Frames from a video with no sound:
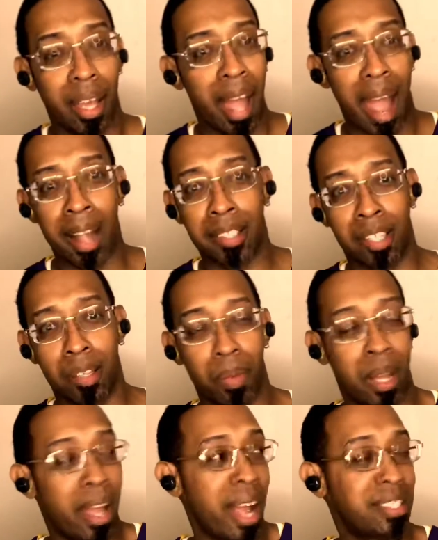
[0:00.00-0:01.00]

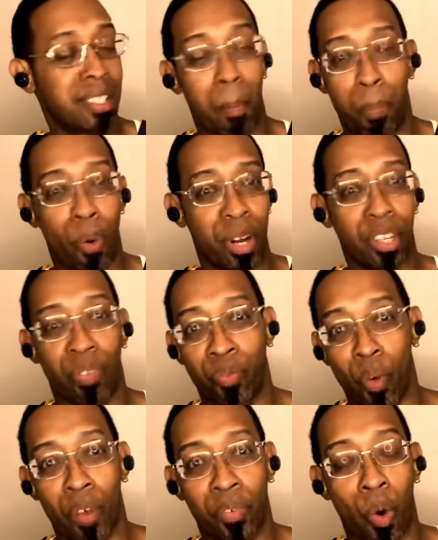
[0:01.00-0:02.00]
at some point in the
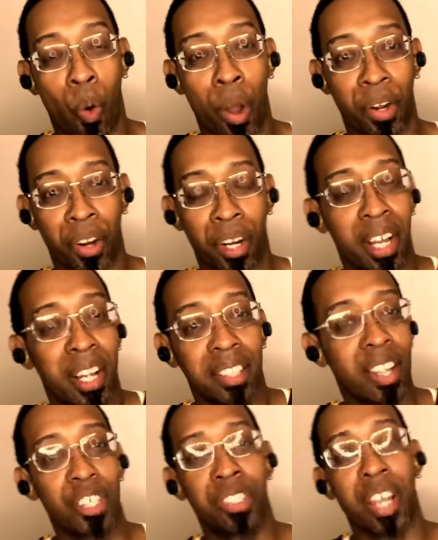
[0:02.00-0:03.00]
fourth quarter,
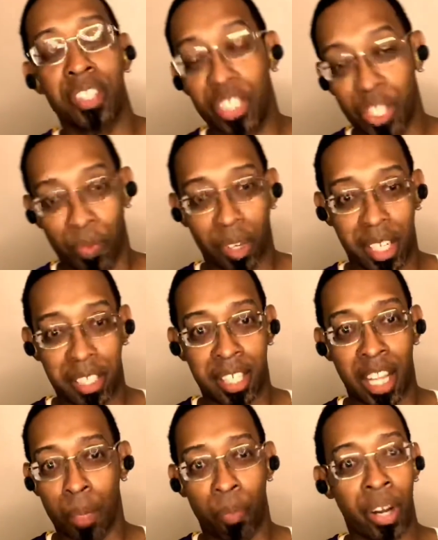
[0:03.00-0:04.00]
there's nothing to really
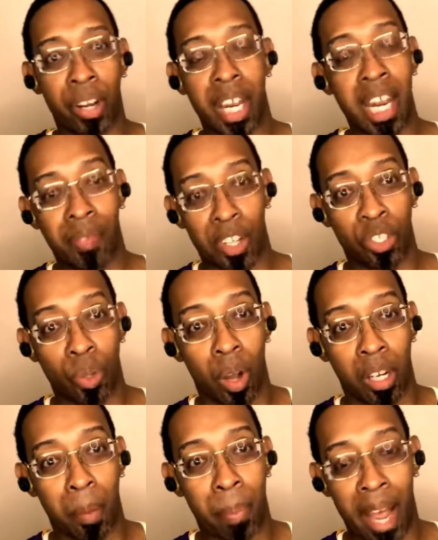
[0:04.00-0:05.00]
celebrate or even
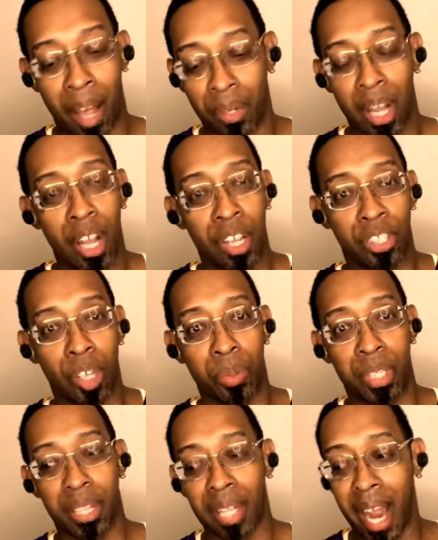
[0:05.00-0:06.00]
talk about. So
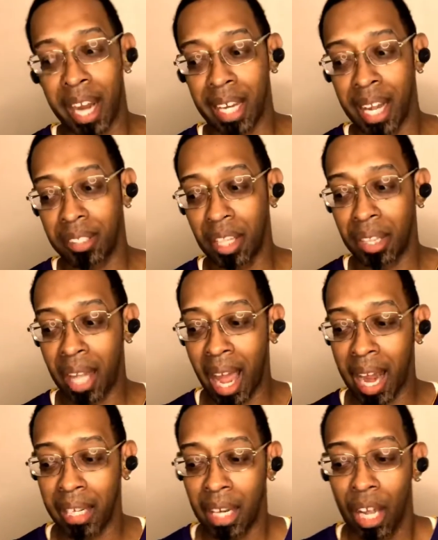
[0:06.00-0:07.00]
tonight is the
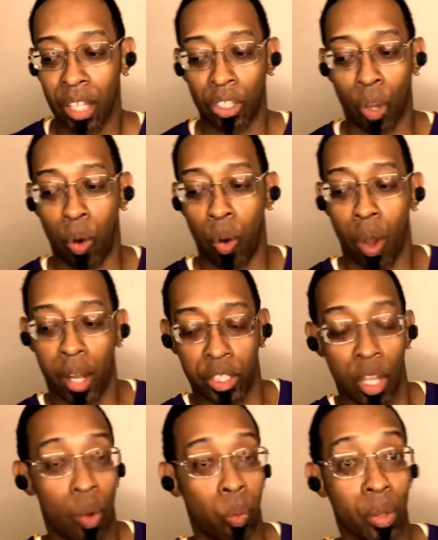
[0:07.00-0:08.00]
night the
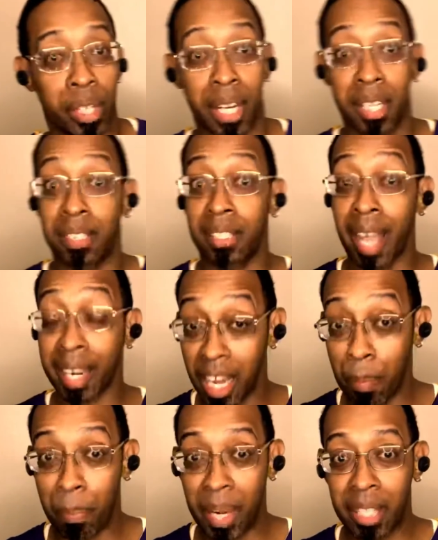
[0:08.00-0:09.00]
Hawks will get a
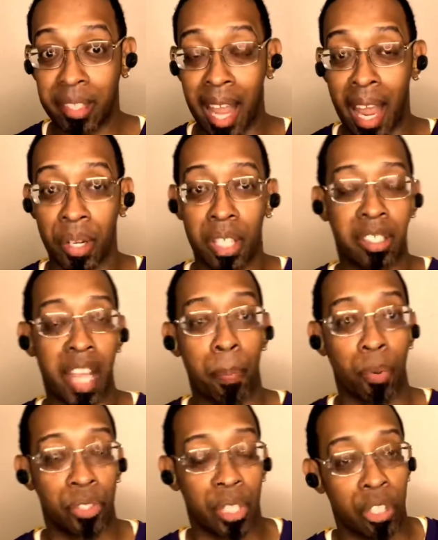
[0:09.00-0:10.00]
second beatdown in
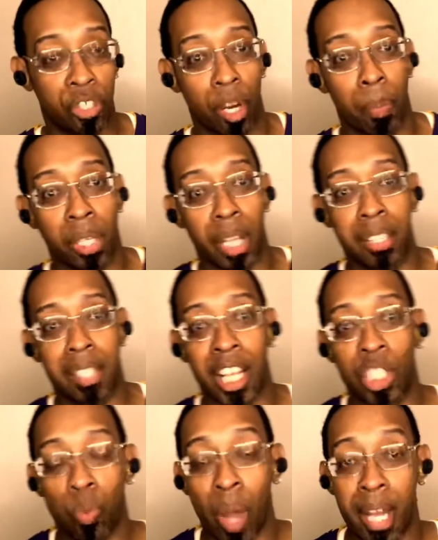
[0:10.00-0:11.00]
Staples Center, because
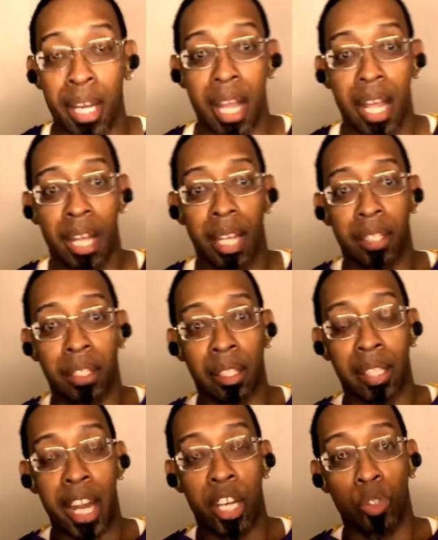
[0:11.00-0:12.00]
guess what? The
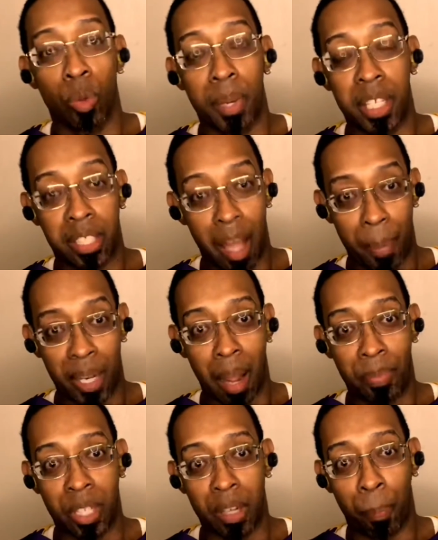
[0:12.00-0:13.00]
Lakers will be stepping
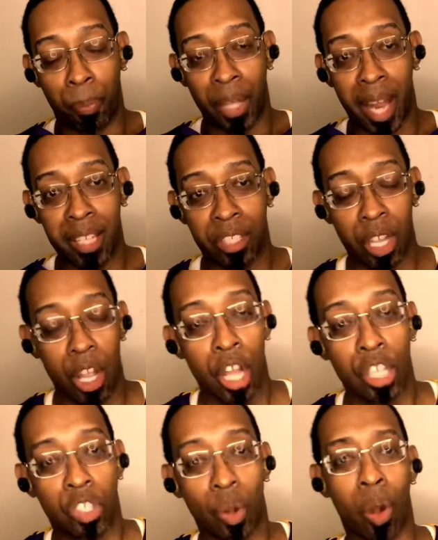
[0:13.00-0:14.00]
up to the plate.
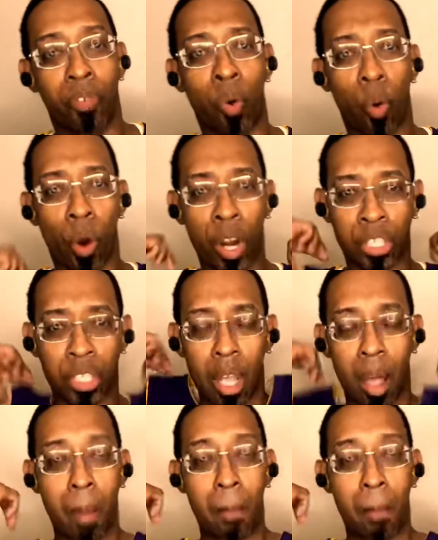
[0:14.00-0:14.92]
So of course,